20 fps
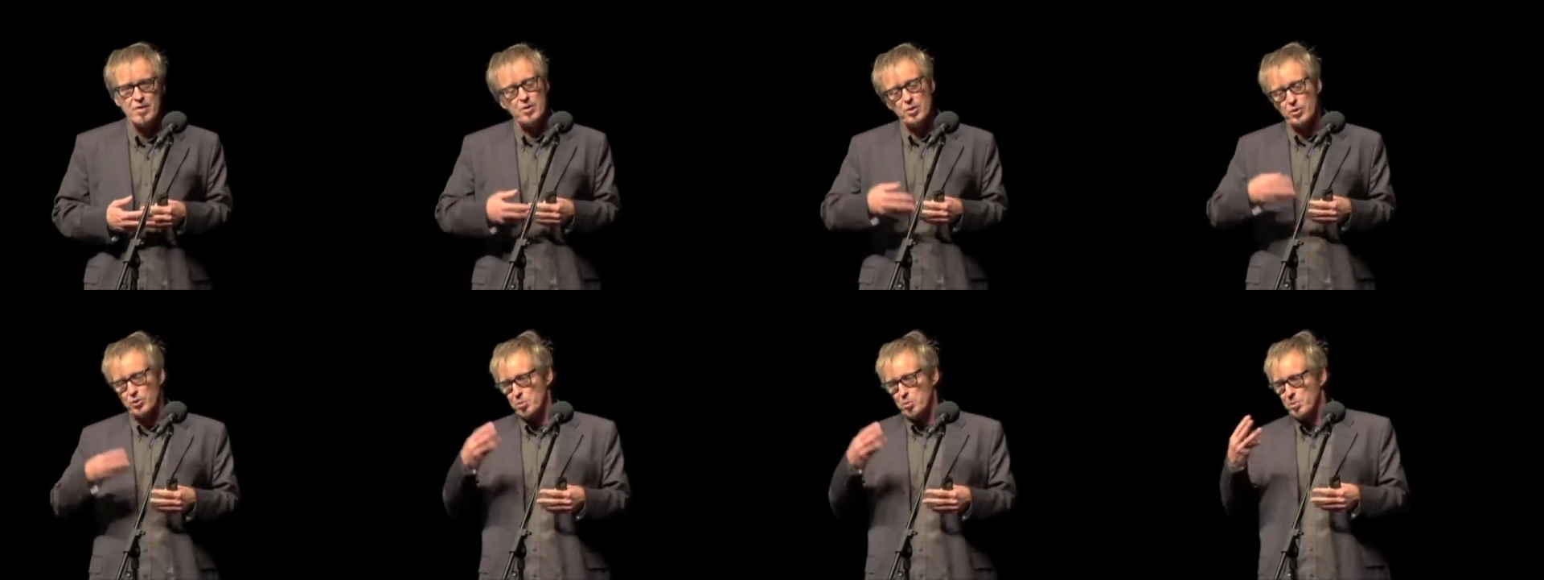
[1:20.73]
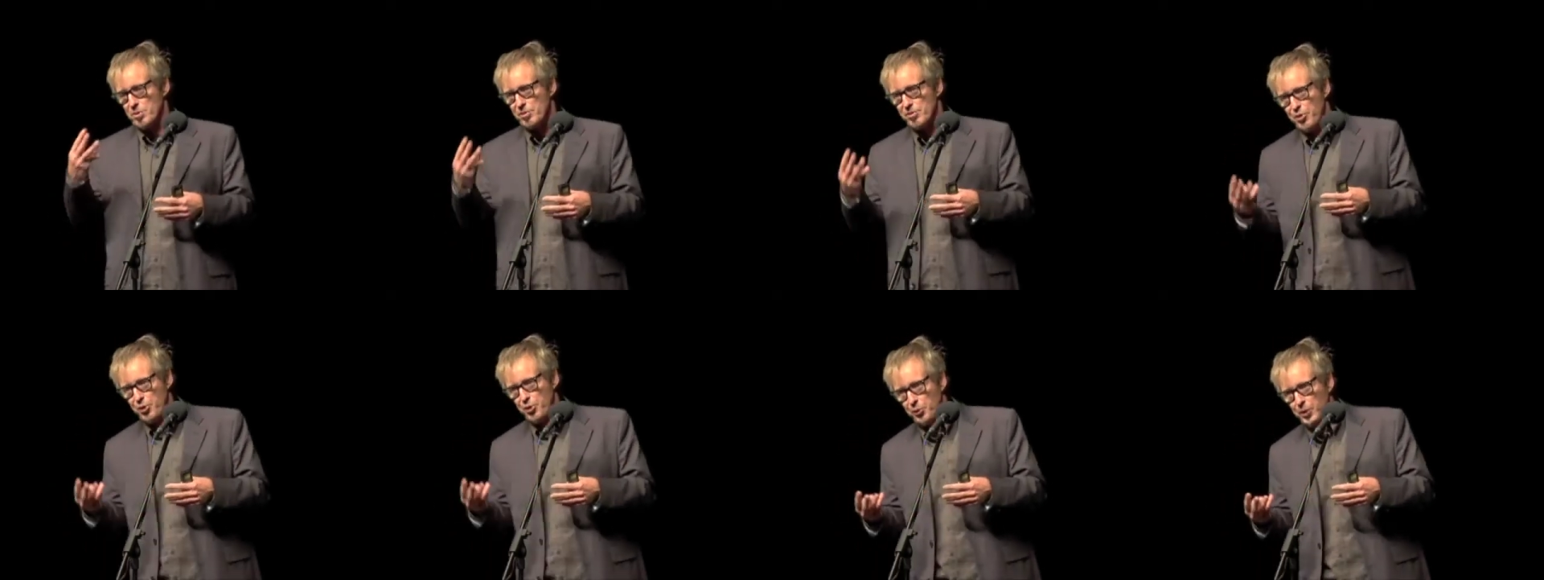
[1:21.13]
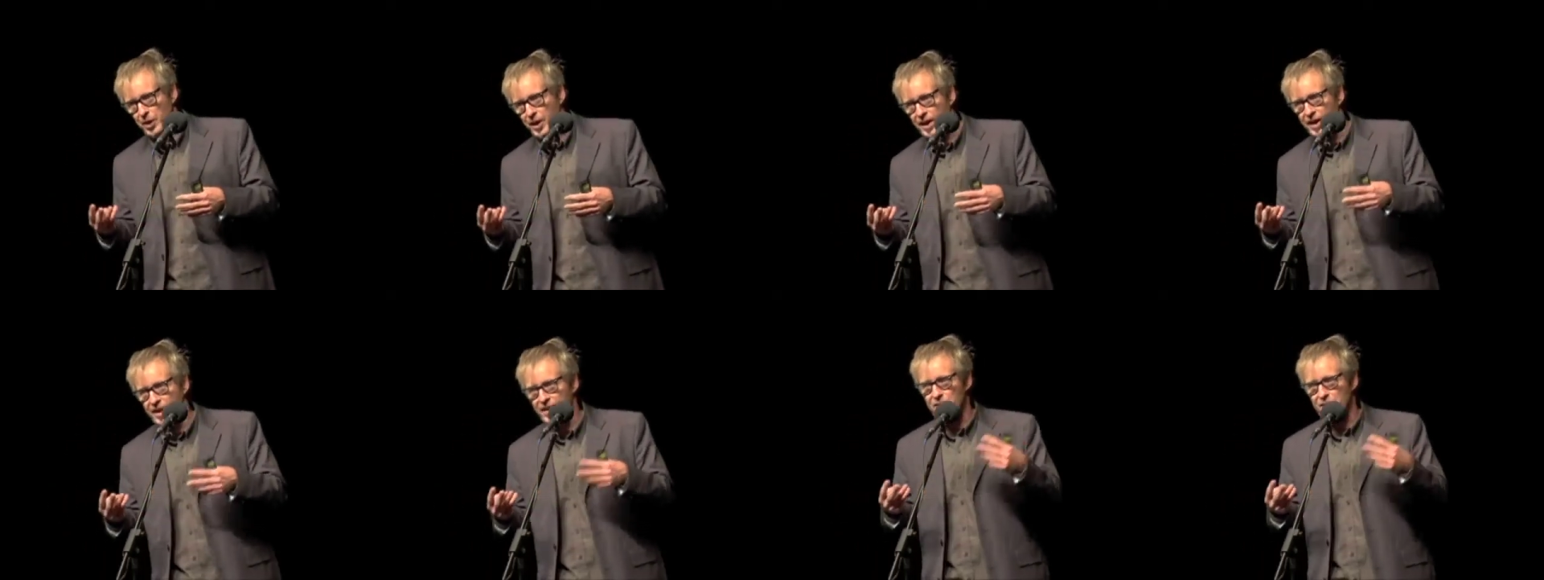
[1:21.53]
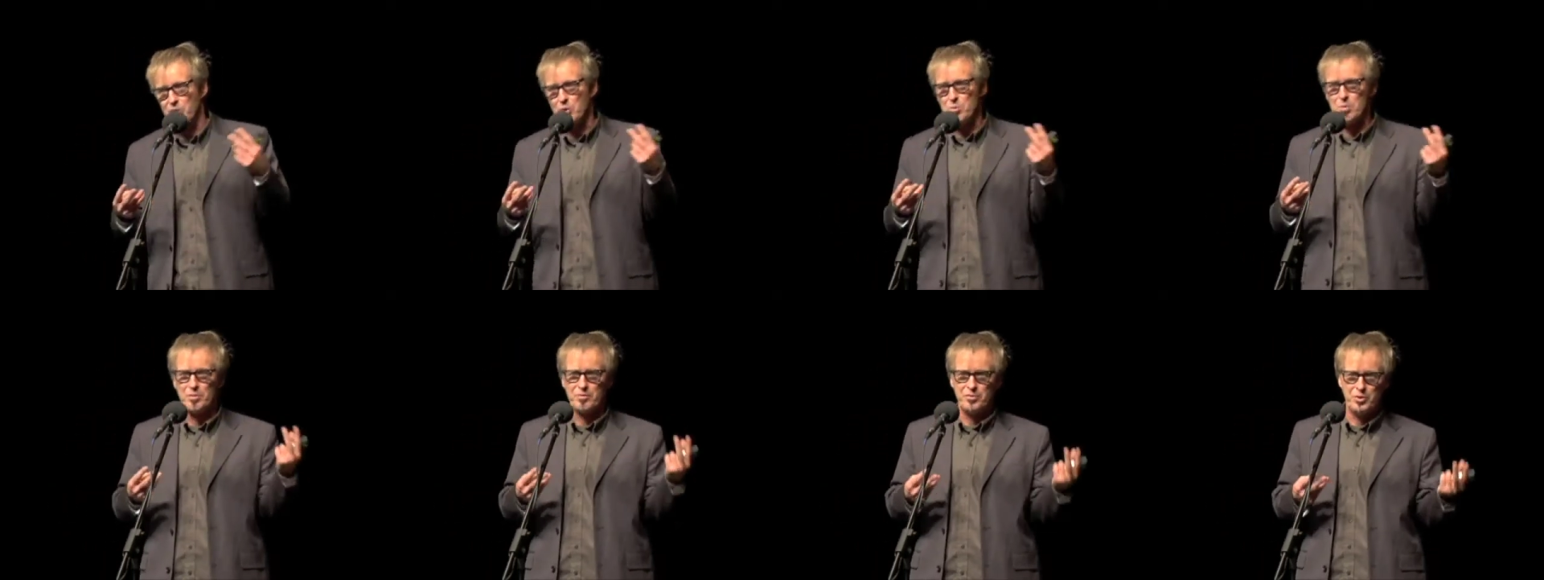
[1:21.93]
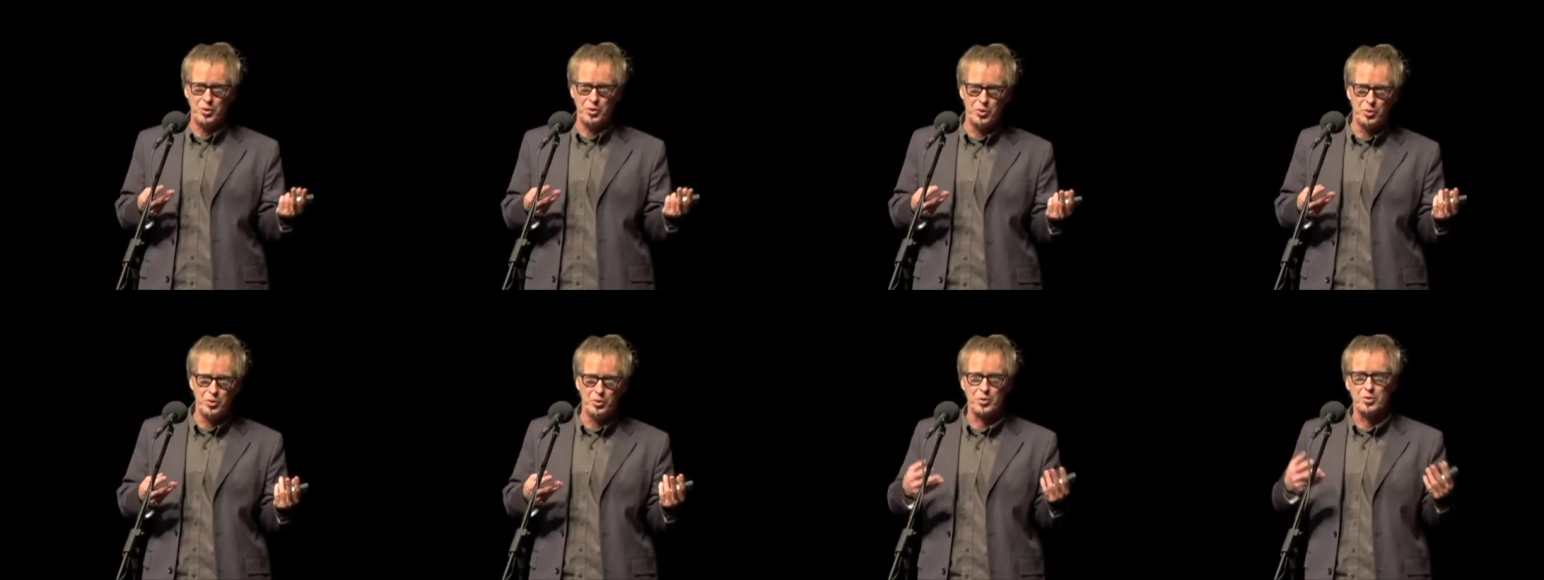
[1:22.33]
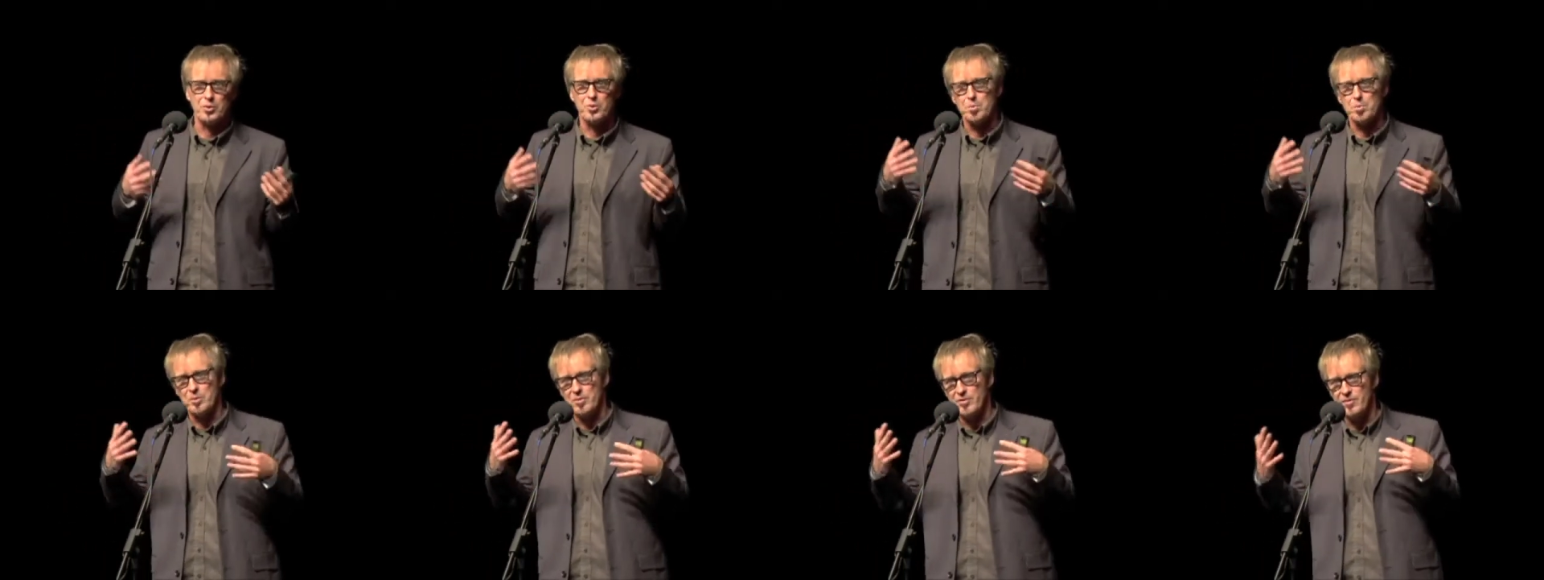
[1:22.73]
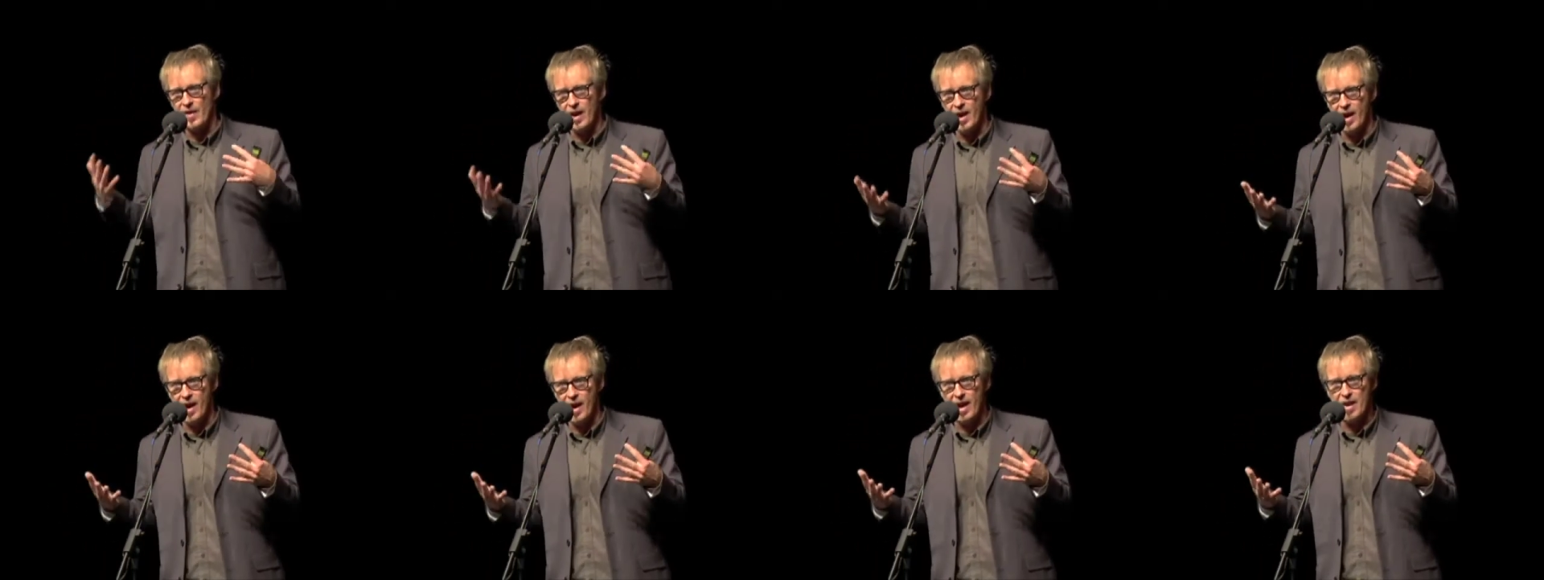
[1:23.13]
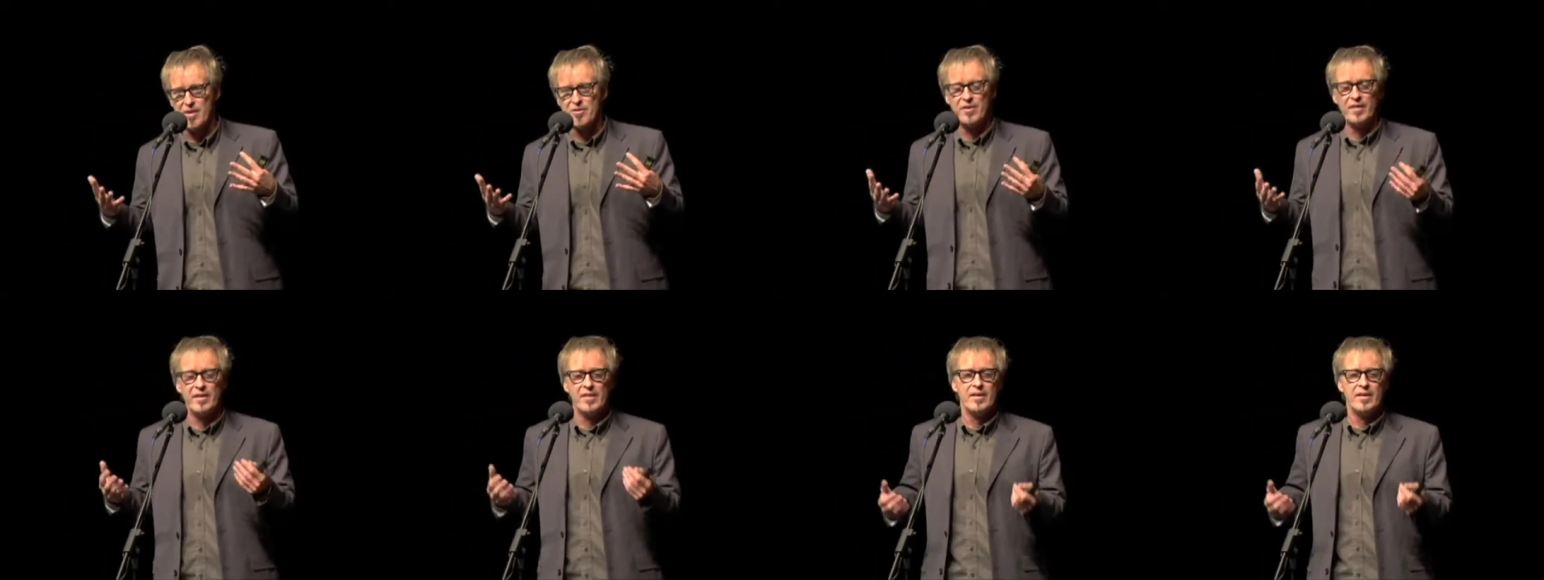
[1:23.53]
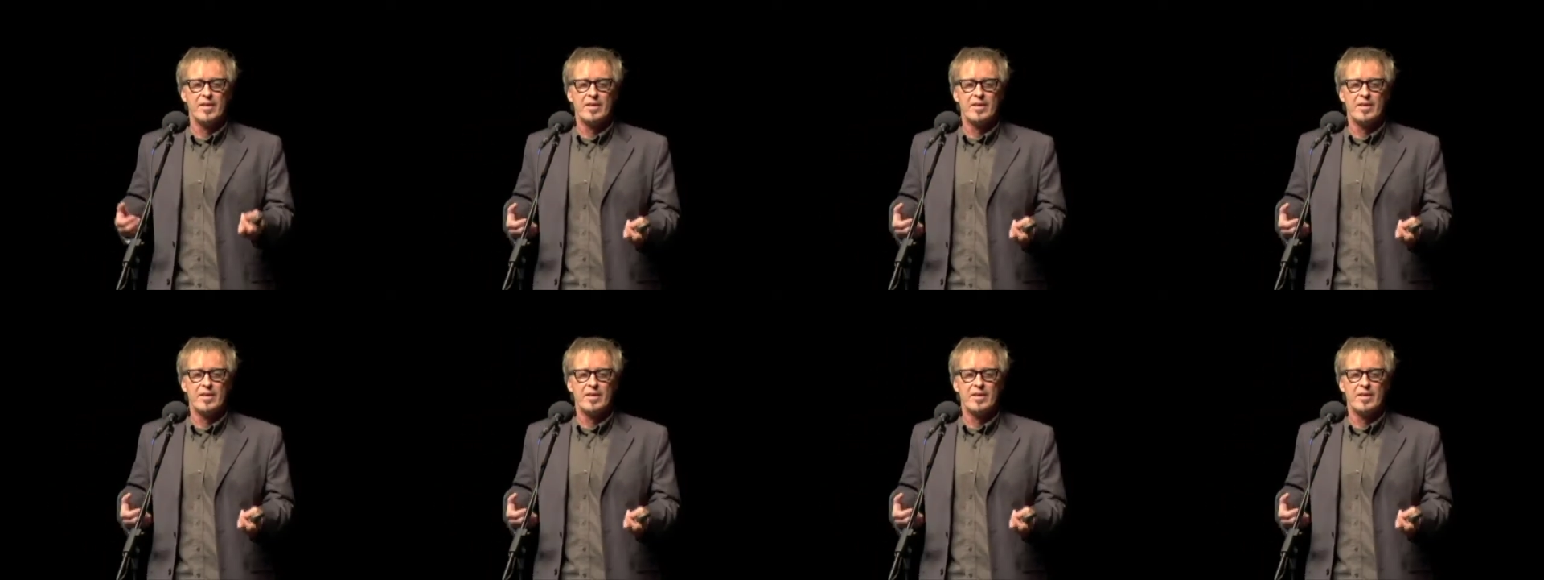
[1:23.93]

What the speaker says: They're a group of 3, a group of 2, a group of 5.